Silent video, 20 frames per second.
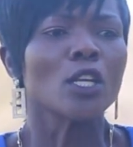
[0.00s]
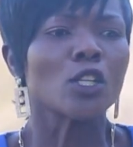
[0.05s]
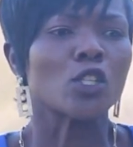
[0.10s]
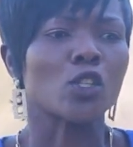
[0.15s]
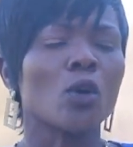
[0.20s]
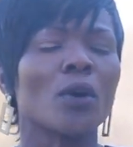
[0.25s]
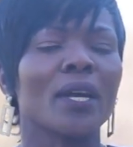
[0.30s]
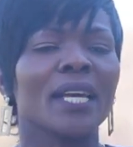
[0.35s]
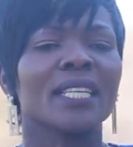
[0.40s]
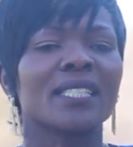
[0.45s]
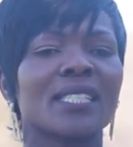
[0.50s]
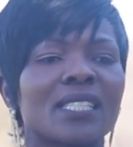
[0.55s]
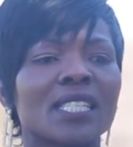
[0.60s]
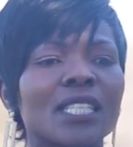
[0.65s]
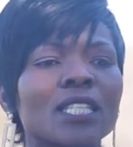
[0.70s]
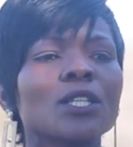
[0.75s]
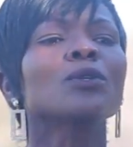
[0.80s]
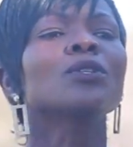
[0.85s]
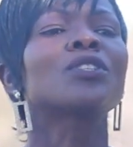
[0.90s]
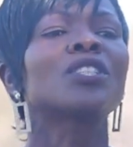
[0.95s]
So
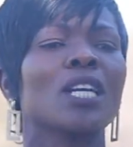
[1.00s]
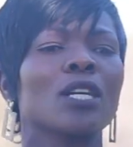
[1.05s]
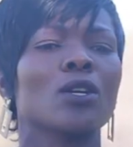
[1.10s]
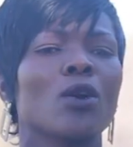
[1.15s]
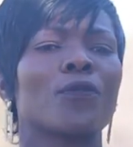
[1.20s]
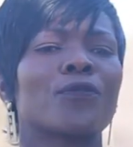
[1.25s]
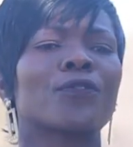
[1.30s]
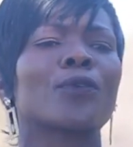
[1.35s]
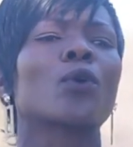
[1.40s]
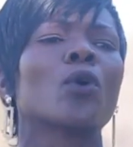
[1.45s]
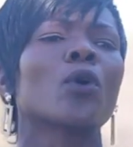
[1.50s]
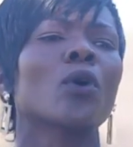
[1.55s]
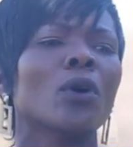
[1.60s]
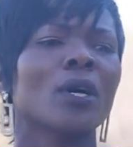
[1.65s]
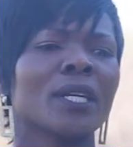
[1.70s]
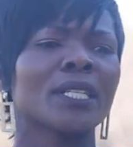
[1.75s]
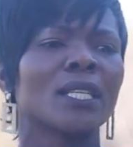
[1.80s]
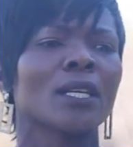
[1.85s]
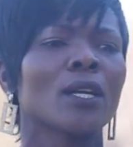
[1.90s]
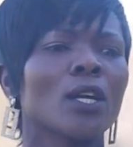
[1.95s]
as children of
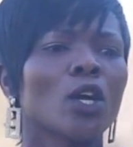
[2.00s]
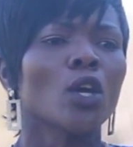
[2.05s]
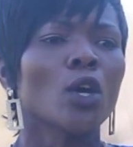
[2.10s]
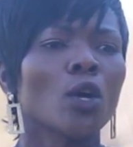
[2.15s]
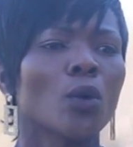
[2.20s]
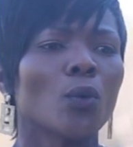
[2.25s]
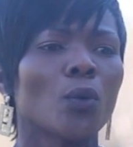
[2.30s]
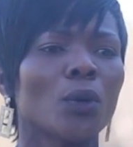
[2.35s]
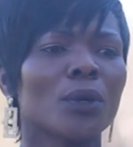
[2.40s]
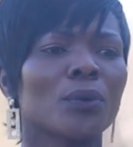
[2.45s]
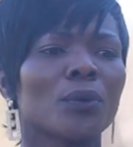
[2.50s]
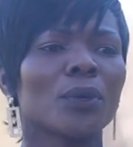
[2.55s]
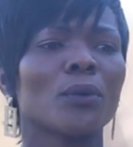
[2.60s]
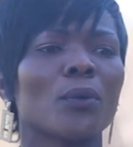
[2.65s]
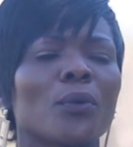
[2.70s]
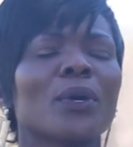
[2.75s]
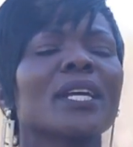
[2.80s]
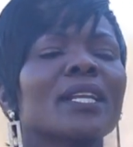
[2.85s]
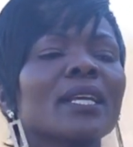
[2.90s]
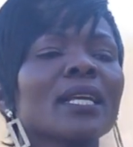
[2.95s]
God, we
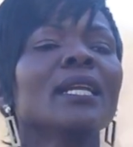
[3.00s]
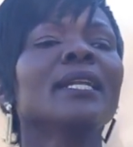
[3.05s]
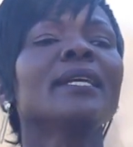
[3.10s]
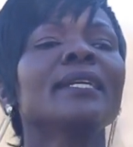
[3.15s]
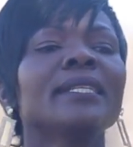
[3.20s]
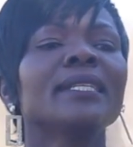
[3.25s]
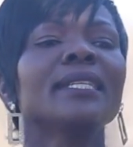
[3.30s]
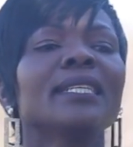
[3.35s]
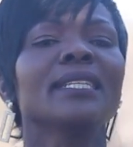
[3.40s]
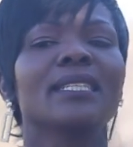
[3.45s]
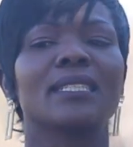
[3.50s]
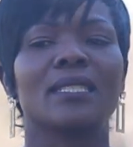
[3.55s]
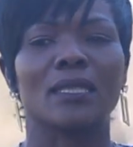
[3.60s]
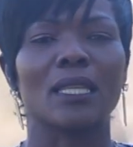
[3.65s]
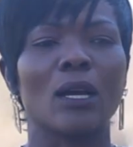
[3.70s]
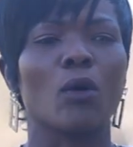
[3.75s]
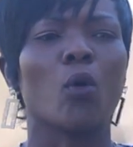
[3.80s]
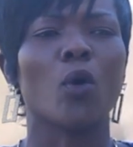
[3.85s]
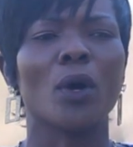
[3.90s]
really need the